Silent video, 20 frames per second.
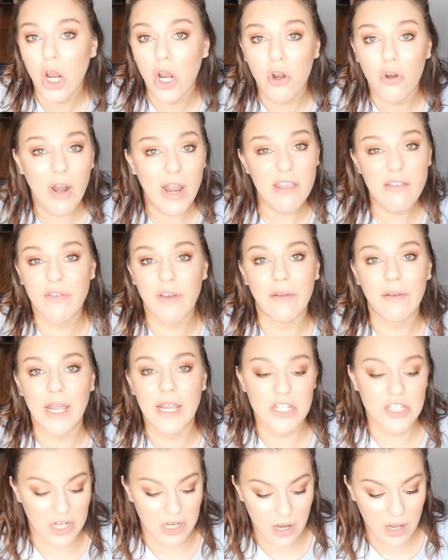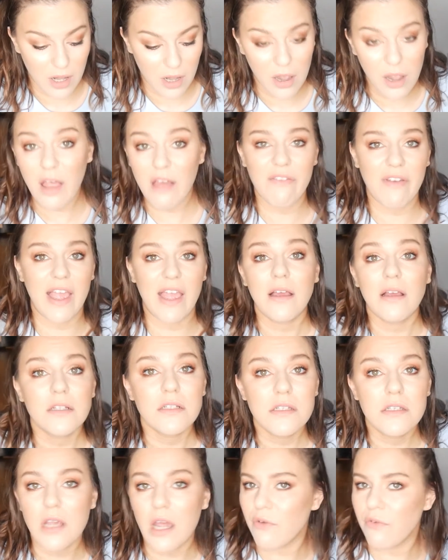Great foundation, love it.
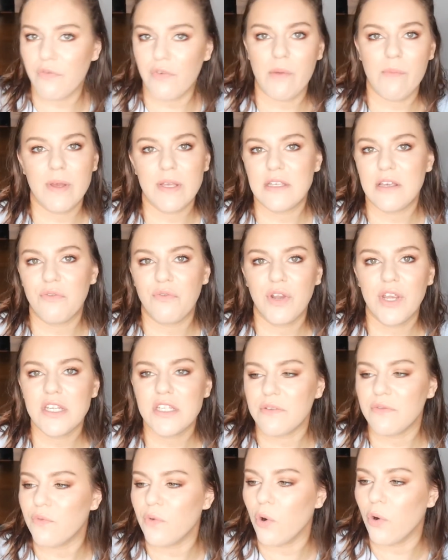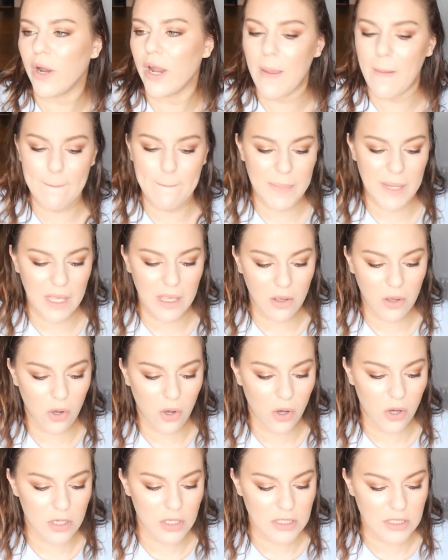Don't find myself reaching for it
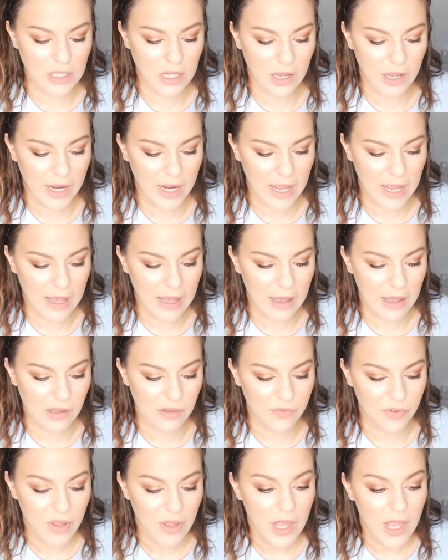because I have